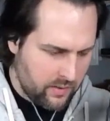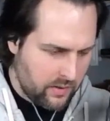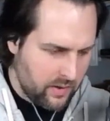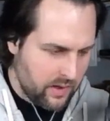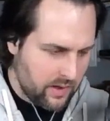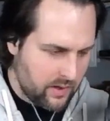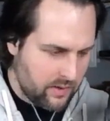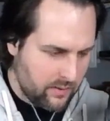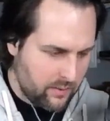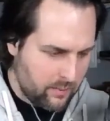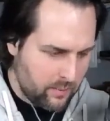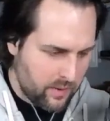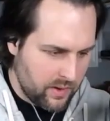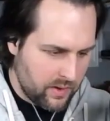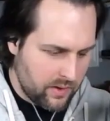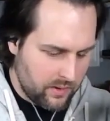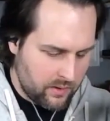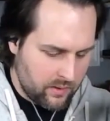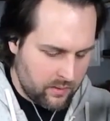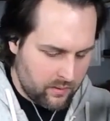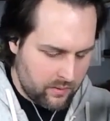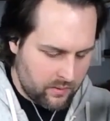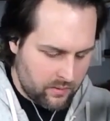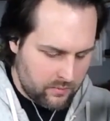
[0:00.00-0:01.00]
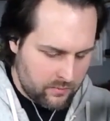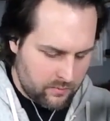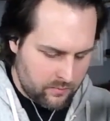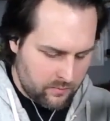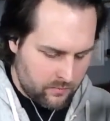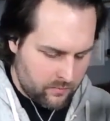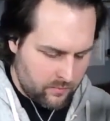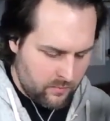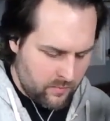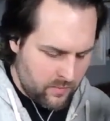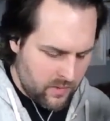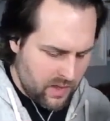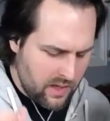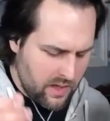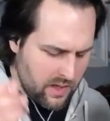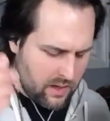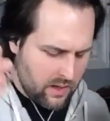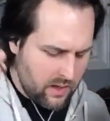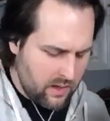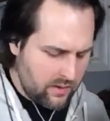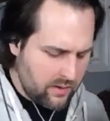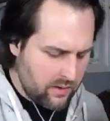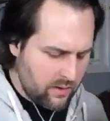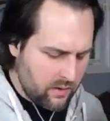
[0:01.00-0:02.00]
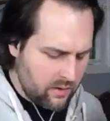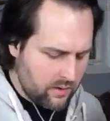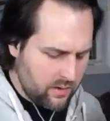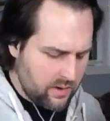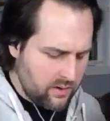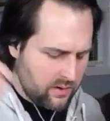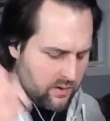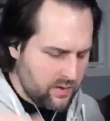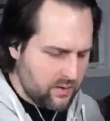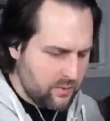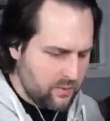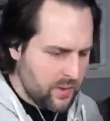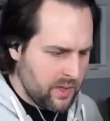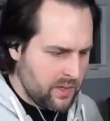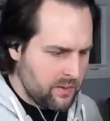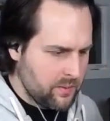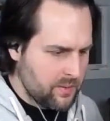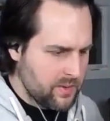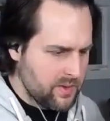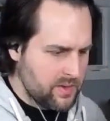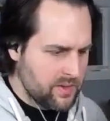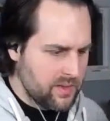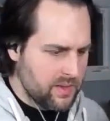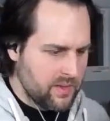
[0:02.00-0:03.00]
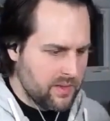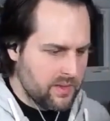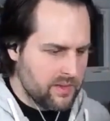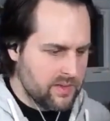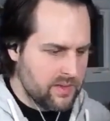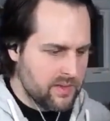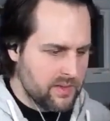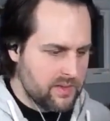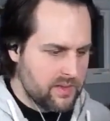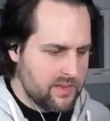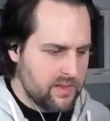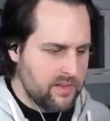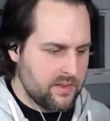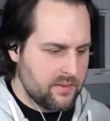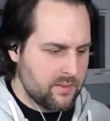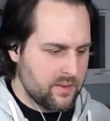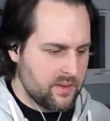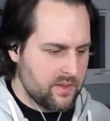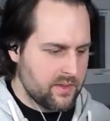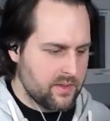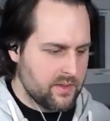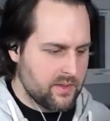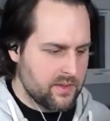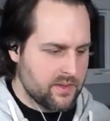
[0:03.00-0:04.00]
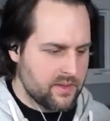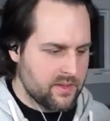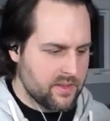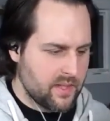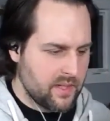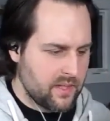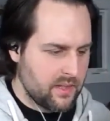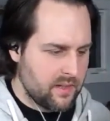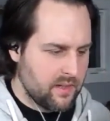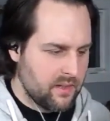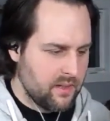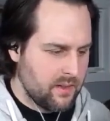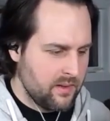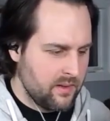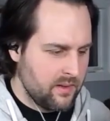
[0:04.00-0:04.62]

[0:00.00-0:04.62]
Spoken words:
It's been earlier this week, it was in the 60s, which is insane.